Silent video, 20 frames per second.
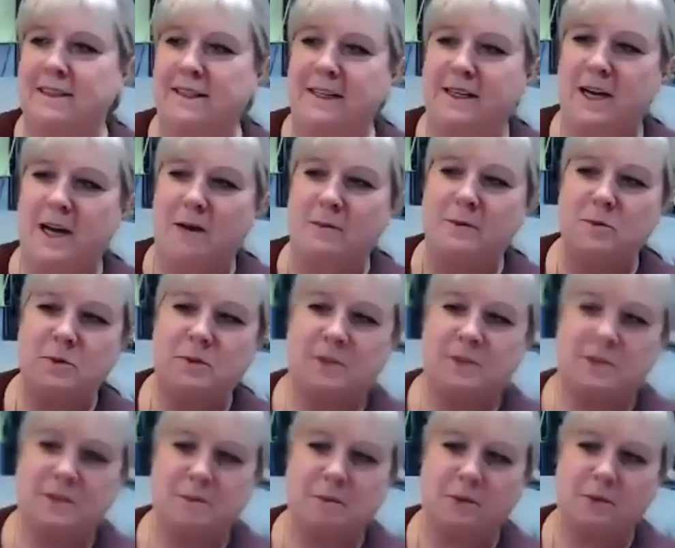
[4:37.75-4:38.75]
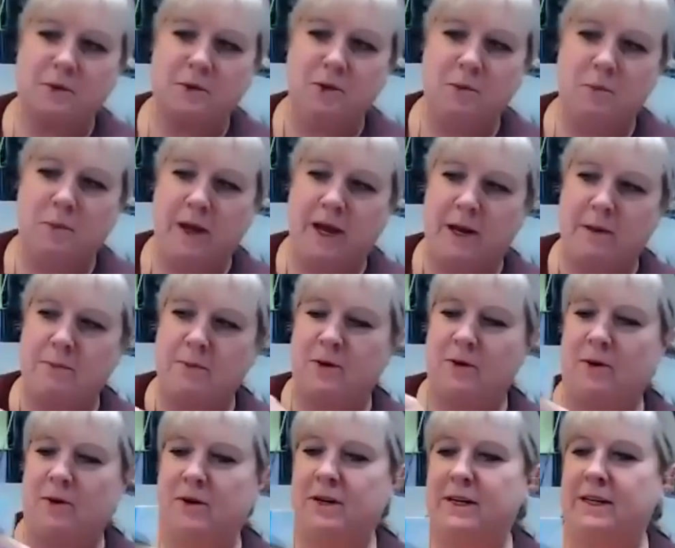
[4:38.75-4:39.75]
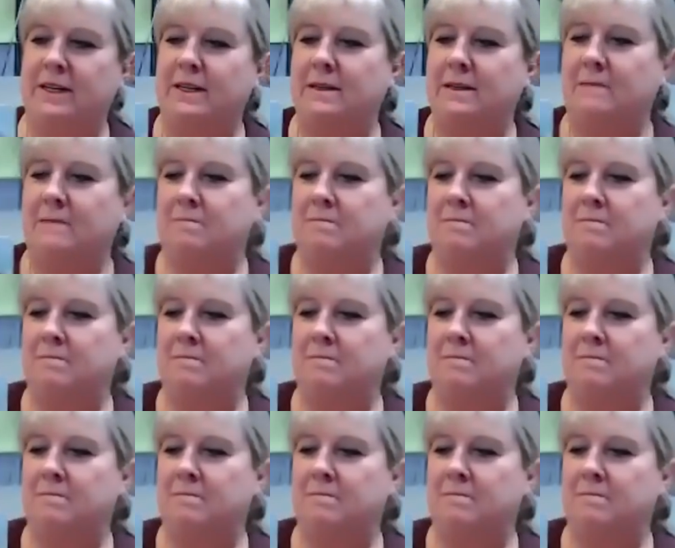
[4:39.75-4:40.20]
It comes with this blue paper on it.